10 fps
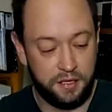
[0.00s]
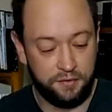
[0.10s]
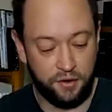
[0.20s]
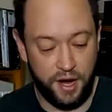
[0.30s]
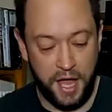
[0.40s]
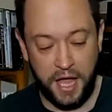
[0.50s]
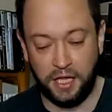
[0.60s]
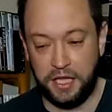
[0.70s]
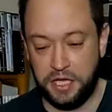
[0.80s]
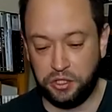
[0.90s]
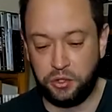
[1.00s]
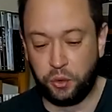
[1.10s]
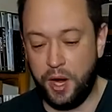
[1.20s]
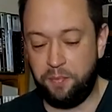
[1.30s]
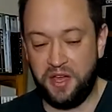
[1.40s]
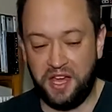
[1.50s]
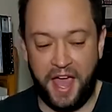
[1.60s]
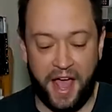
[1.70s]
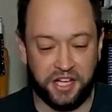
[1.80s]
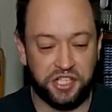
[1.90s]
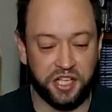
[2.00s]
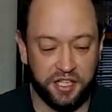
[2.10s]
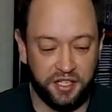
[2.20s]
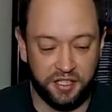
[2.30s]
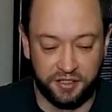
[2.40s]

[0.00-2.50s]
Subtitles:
for alien gripping action.